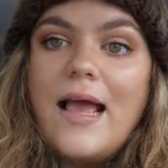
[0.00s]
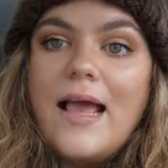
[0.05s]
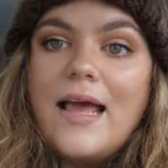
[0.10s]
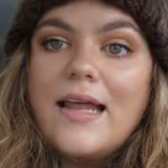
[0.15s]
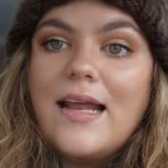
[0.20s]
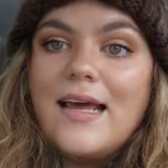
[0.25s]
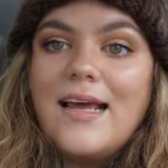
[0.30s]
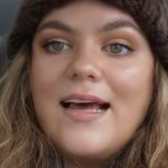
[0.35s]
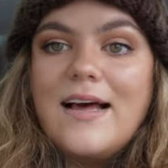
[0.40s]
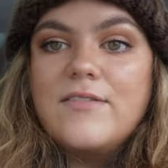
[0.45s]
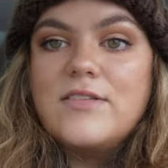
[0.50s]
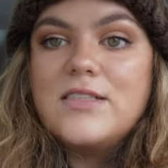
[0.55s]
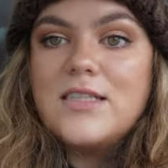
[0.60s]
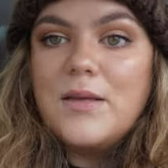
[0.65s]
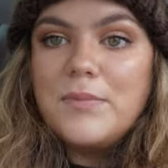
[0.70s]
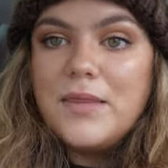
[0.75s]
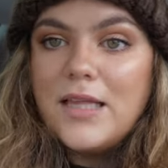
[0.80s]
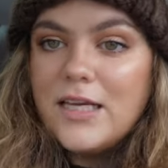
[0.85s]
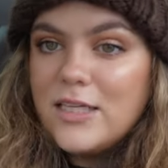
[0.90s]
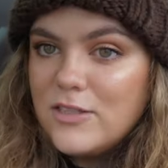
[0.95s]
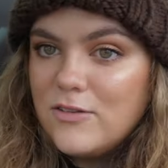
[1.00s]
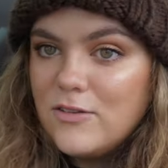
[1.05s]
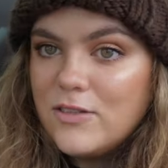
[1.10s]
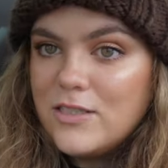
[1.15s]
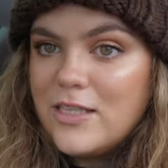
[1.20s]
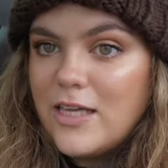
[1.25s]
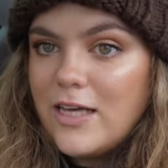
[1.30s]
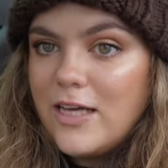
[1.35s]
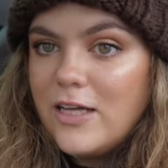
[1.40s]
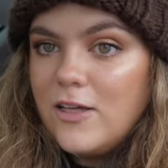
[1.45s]
And I have some things for
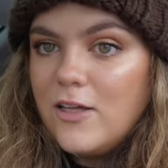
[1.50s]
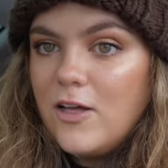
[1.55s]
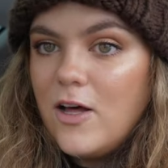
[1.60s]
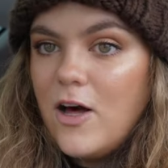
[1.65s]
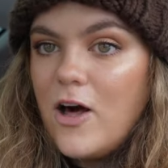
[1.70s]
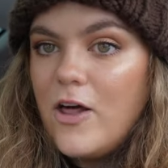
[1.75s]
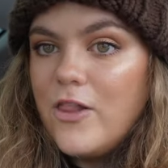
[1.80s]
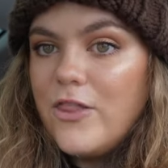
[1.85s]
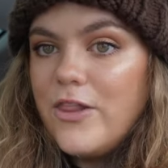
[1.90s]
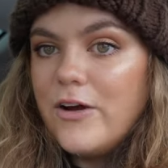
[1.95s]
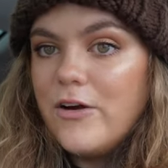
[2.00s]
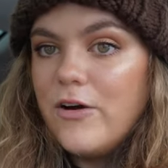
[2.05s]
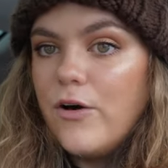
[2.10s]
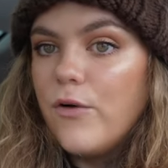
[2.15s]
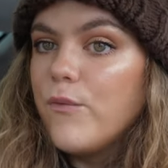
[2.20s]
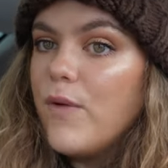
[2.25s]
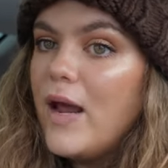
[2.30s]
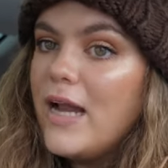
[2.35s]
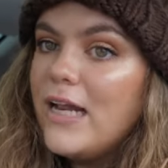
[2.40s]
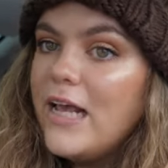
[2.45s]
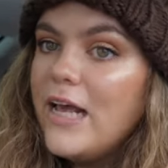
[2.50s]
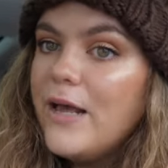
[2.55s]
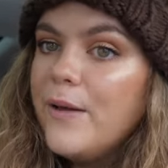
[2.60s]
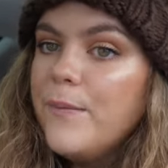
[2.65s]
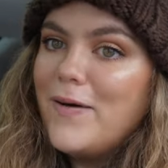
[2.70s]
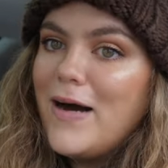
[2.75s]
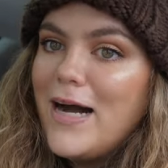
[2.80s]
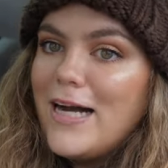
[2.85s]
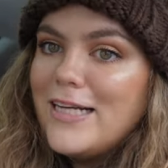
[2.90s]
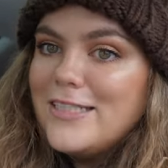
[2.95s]
sale on there already.
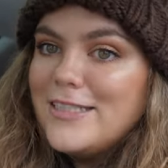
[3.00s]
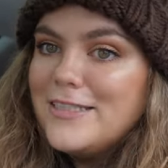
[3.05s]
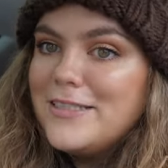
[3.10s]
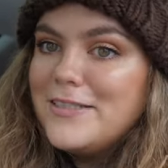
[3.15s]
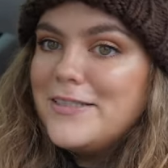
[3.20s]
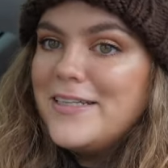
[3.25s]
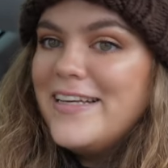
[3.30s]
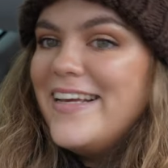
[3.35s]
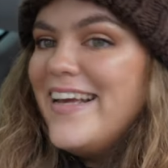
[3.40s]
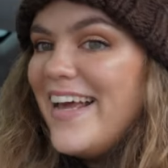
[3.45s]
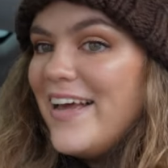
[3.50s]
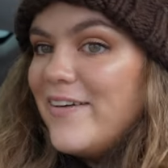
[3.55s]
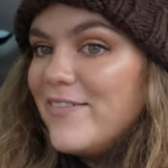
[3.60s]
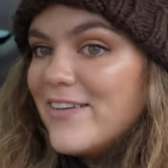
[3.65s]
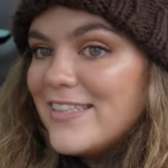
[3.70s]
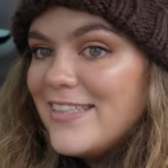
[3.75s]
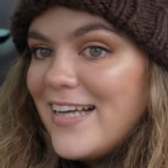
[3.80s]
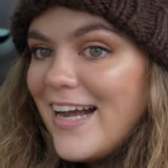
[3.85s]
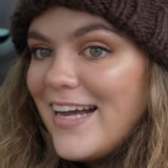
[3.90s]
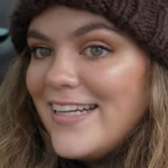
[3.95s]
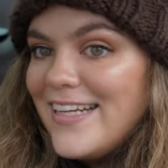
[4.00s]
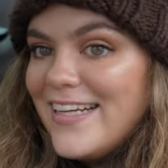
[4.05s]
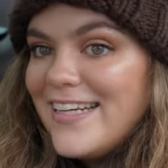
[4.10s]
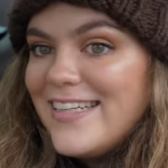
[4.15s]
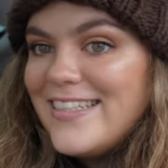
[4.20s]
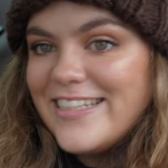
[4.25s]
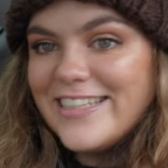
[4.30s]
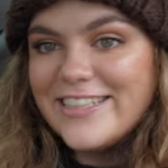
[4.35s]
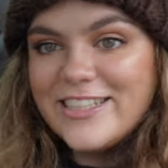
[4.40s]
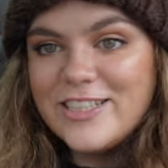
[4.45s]
But I just am
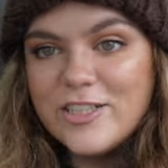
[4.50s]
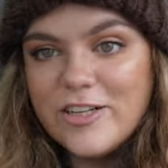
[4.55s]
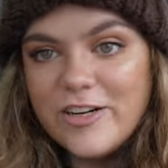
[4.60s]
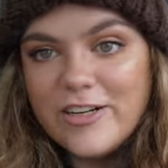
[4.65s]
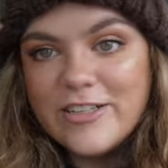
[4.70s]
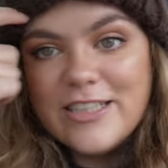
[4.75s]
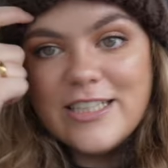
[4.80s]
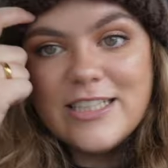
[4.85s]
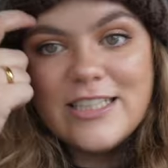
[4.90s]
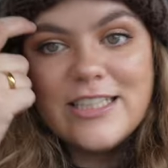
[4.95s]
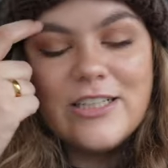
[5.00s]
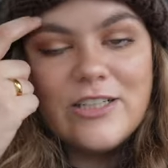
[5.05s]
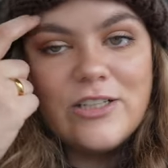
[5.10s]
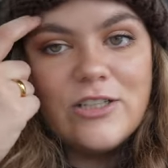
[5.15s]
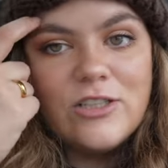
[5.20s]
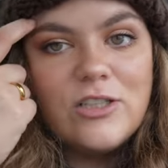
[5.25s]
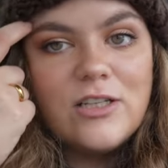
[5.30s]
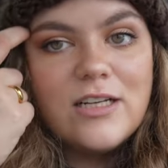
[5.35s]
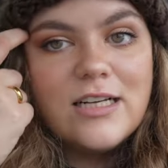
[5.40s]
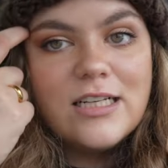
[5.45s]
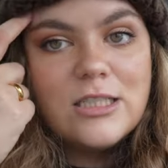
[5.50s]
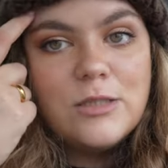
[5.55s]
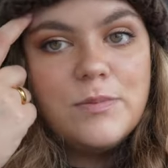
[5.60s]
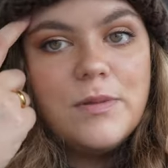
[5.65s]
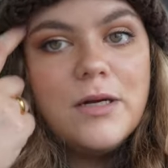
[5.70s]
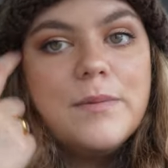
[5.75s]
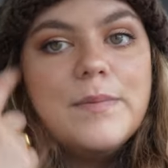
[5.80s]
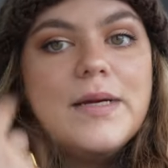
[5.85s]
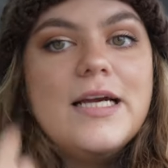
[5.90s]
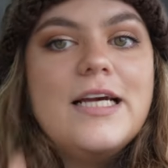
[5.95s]
excited to start this little
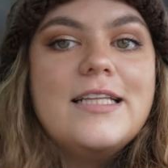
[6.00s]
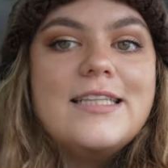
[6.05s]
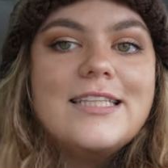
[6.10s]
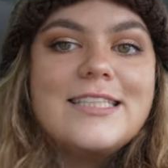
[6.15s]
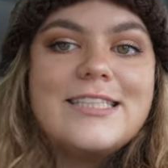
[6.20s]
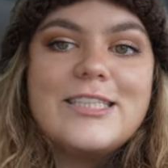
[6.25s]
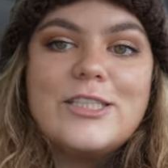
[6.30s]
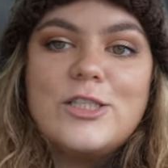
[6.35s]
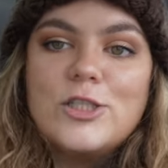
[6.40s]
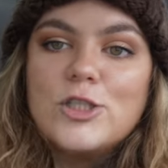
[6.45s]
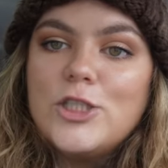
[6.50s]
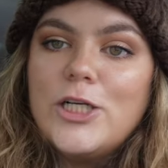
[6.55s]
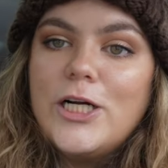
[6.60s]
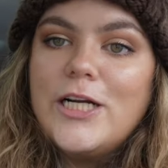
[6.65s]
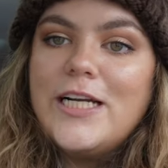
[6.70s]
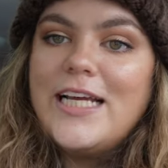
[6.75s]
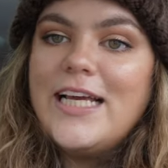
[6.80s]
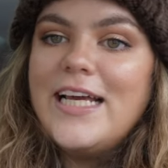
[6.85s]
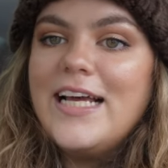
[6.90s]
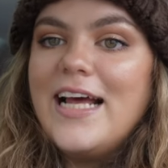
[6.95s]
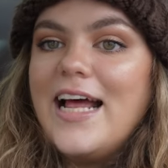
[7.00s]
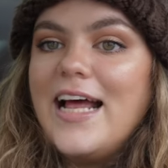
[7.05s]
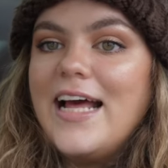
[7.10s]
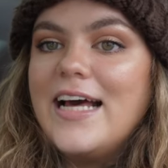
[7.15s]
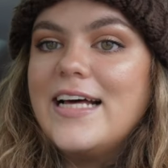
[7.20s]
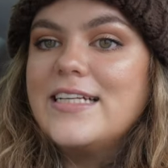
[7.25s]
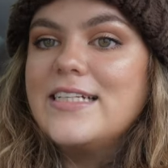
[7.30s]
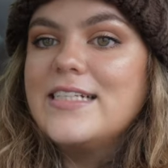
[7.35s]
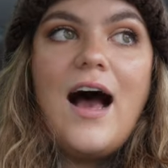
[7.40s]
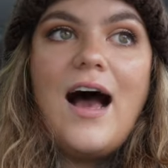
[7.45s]
experiment, this little journey,
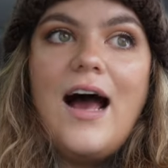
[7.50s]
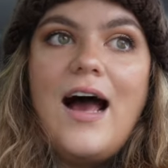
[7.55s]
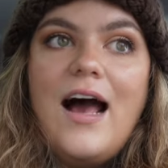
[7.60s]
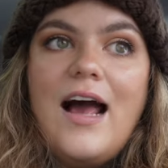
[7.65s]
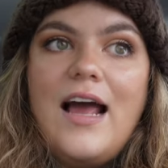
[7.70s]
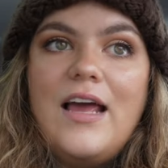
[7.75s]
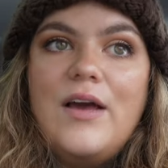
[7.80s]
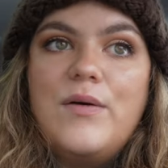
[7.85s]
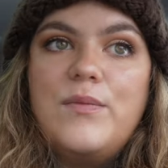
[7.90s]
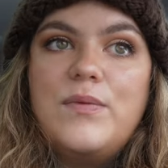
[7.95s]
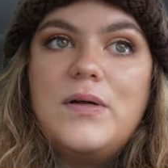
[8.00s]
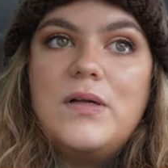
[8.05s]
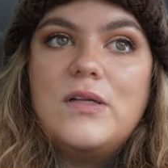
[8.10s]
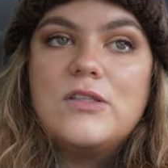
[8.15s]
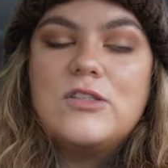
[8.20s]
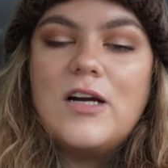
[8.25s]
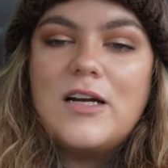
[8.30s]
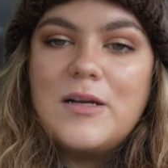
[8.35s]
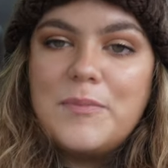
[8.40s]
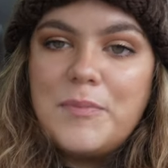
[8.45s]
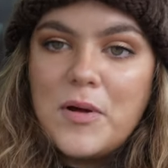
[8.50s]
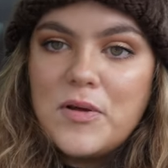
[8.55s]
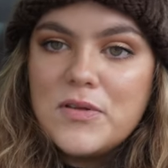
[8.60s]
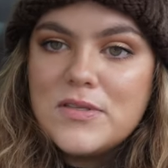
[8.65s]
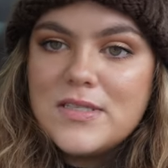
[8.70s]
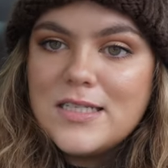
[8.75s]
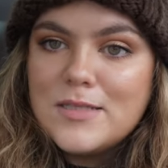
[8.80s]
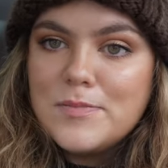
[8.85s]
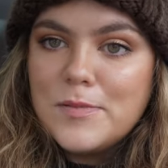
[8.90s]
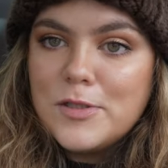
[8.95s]
and I will try to
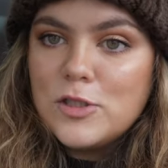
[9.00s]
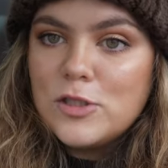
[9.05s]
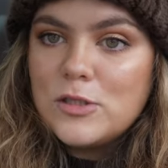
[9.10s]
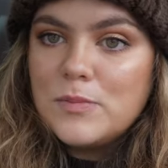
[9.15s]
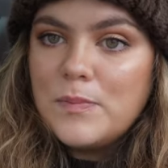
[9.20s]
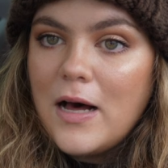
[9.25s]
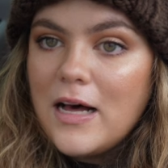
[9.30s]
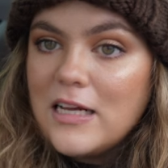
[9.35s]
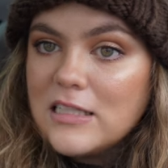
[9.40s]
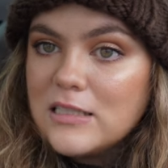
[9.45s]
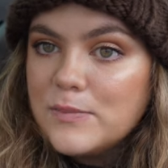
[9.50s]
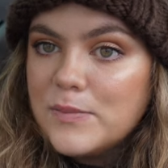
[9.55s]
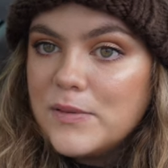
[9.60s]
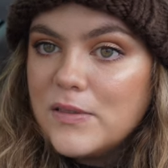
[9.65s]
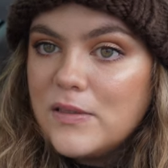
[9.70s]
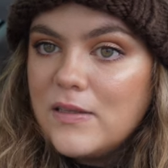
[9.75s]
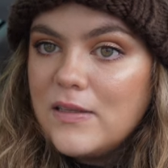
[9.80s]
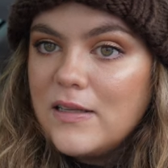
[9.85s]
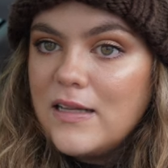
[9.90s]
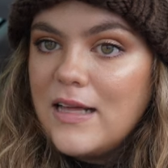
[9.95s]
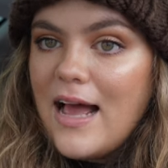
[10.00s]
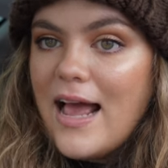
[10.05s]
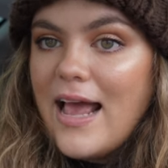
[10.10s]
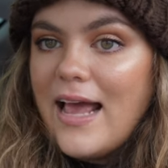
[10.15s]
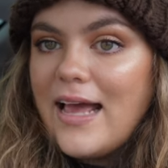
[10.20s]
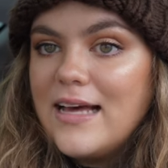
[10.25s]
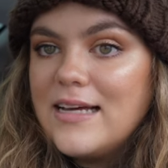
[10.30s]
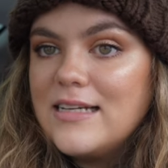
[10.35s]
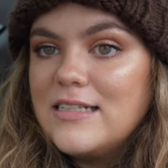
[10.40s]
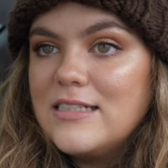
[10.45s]
post as much as possible
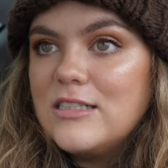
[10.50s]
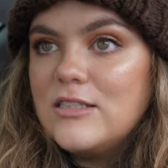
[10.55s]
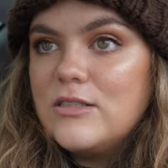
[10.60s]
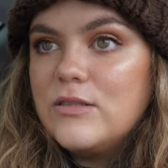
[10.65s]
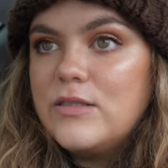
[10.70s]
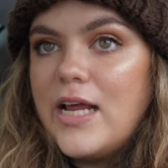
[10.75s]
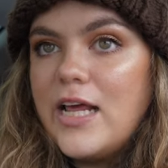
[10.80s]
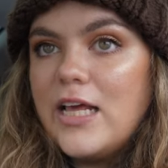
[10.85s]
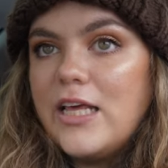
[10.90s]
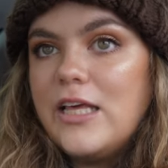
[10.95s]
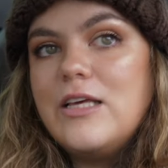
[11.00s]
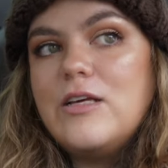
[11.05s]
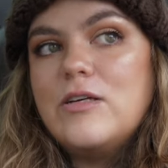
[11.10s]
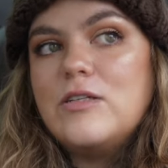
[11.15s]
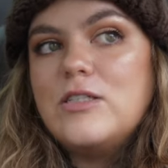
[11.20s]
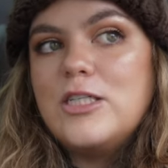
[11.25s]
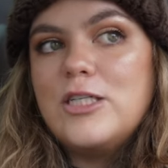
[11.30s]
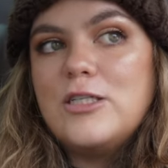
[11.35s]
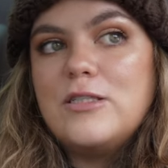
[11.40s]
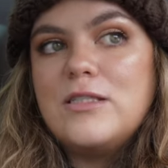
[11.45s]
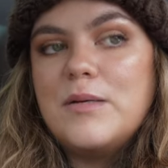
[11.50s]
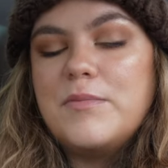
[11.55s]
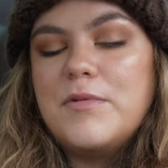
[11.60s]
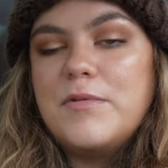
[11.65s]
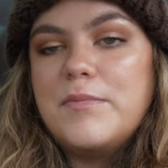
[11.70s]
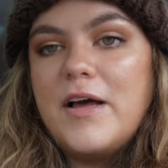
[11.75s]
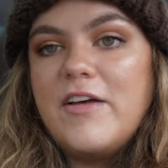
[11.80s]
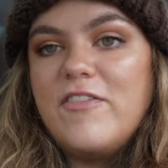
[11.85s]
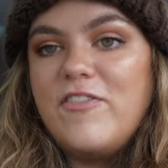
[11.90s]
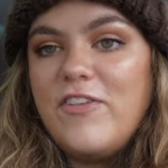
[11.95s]
and take you to some of
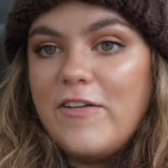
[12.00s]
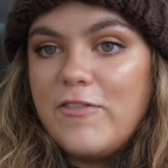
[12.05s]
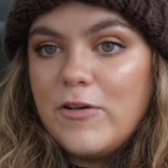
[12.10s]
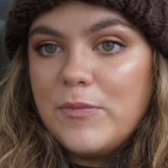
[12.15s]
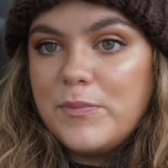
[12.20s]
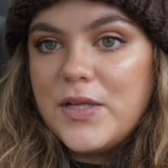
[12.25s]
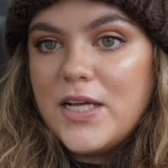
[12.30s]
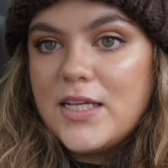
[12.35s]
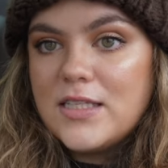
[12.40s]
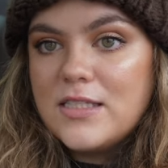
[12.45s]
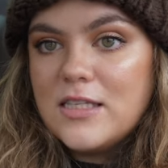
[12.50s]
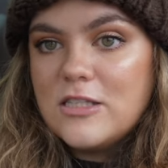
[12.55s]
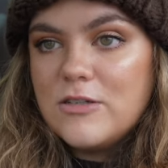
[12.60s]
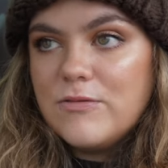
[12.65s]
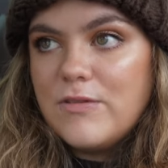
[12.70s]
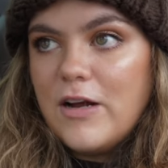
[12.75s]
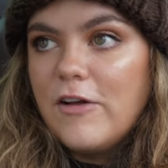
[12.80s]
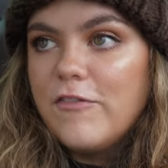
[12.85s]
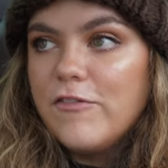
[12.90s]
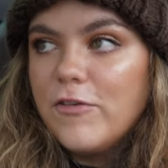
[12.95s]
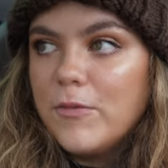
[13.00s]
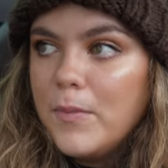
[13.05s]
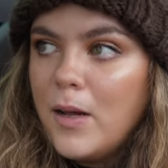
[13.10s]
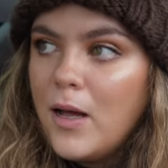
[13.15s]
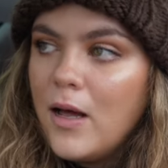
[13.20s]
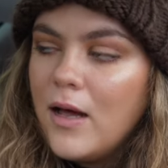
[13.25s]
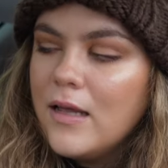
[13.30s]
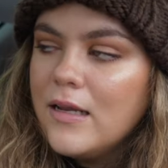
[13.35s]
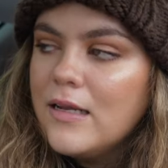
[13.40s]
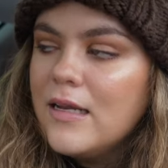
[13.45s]
my favorite places around
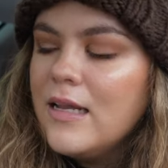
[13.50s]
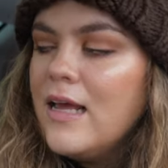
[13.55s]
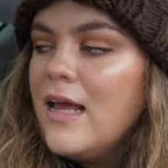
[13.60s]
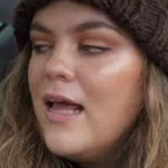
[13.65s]
Vermont.